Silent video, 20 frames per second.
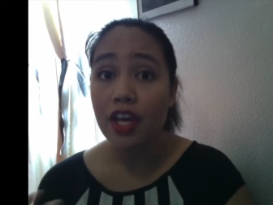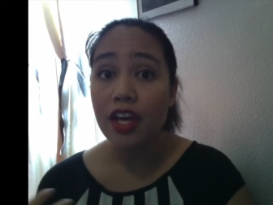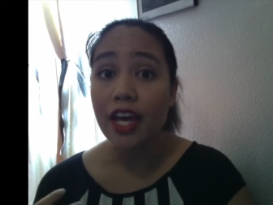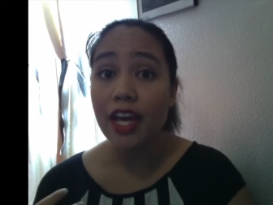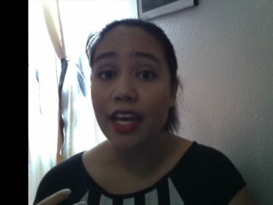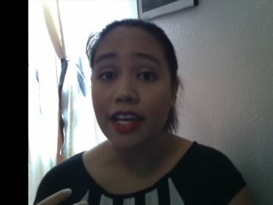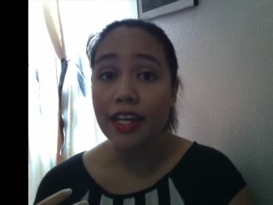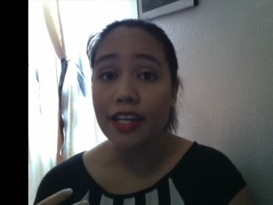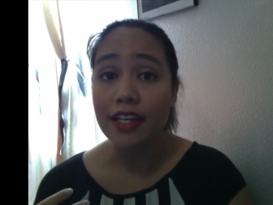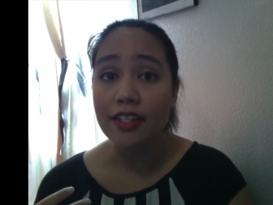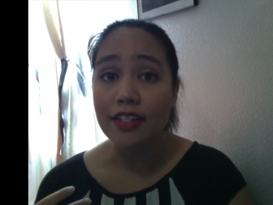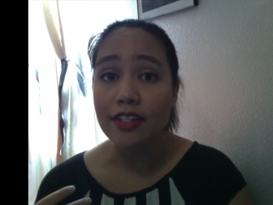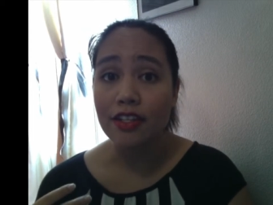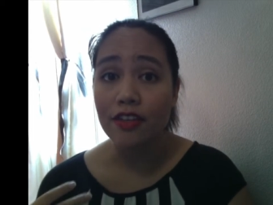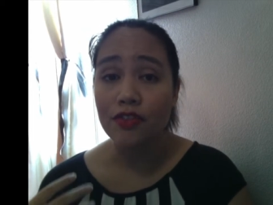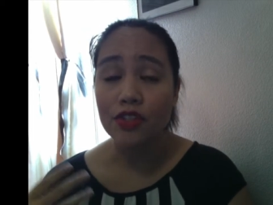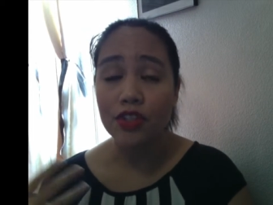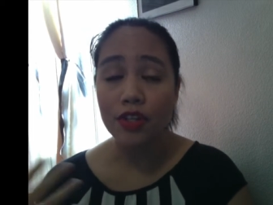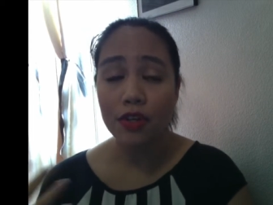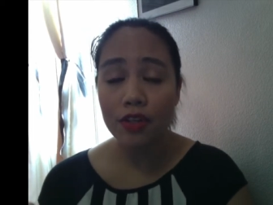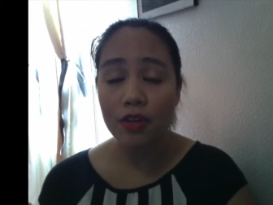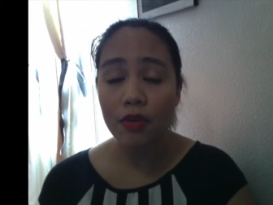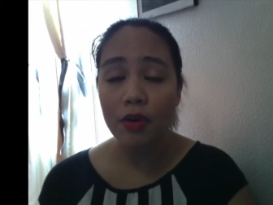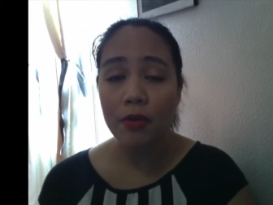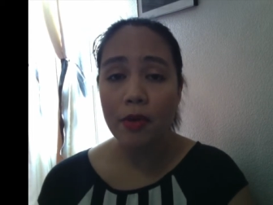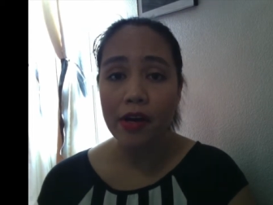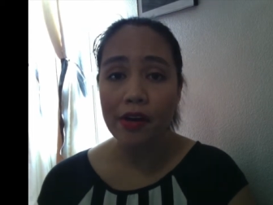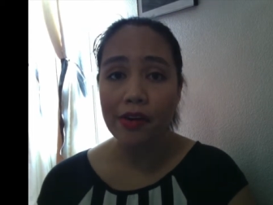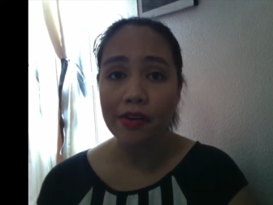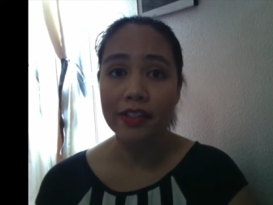And if you don't know what
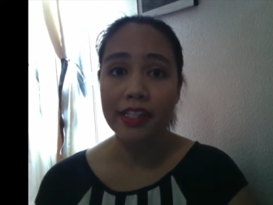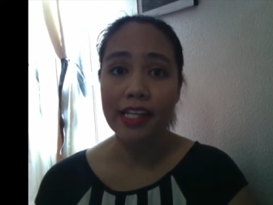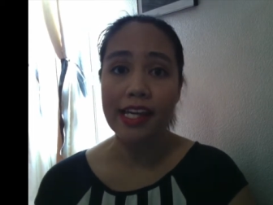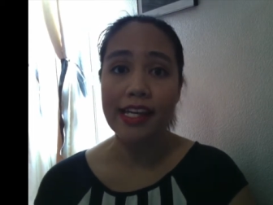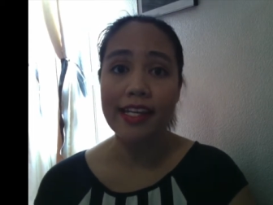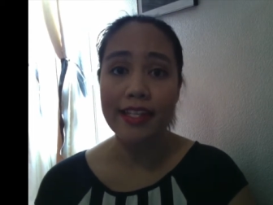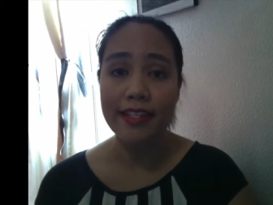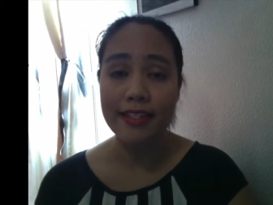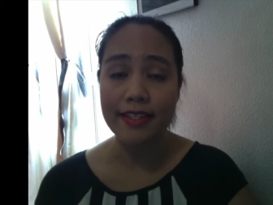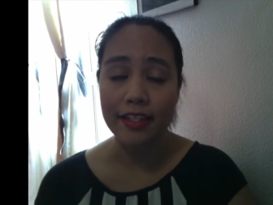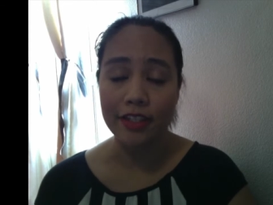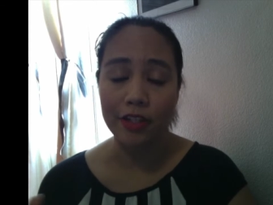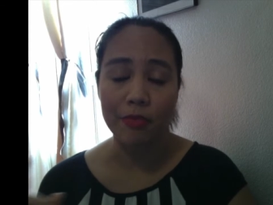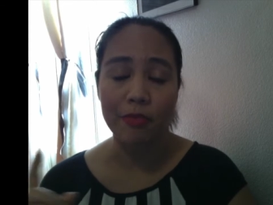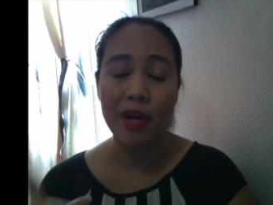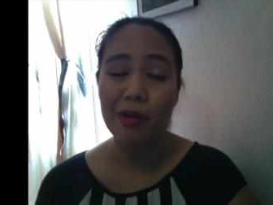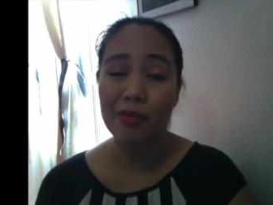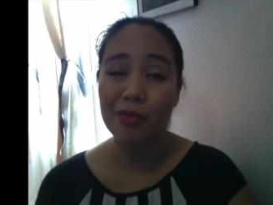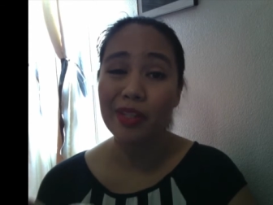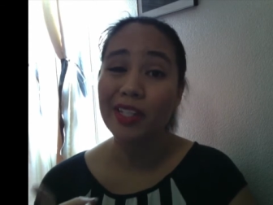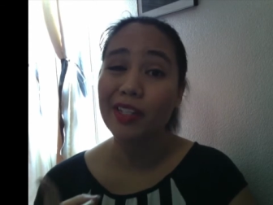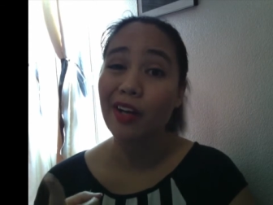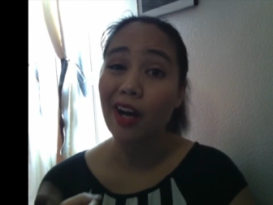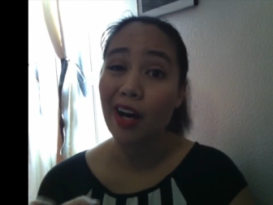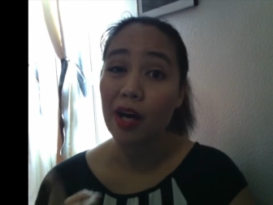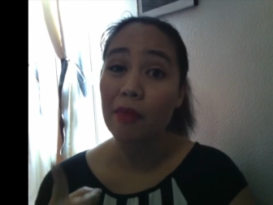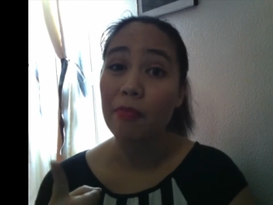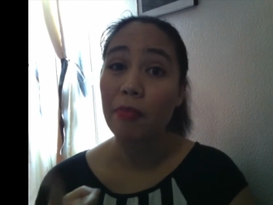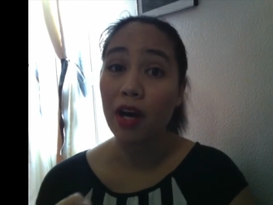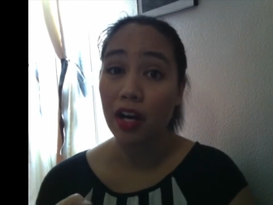MuggleNet is, then you're probably
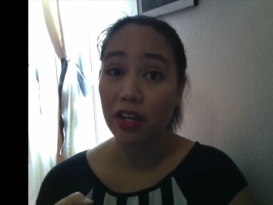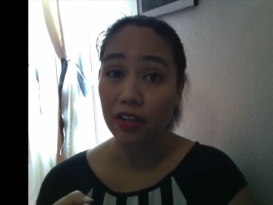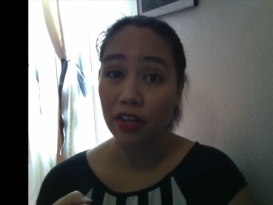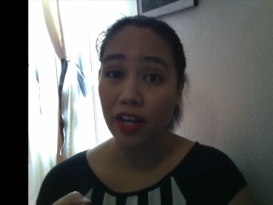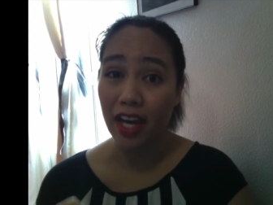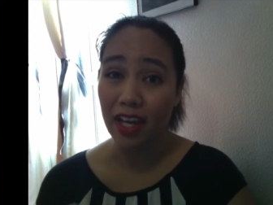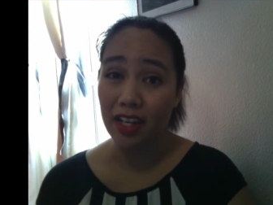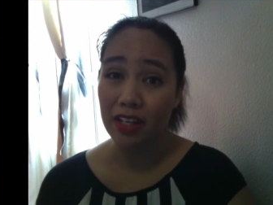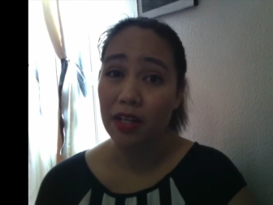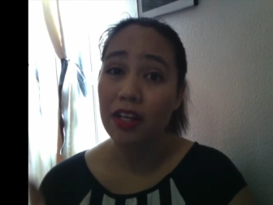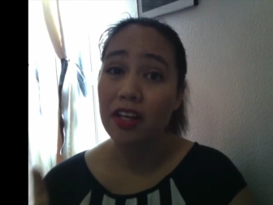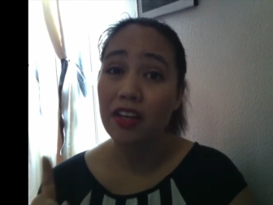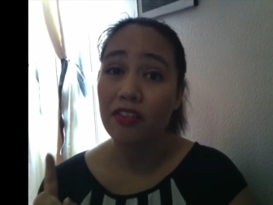not a Potterhead.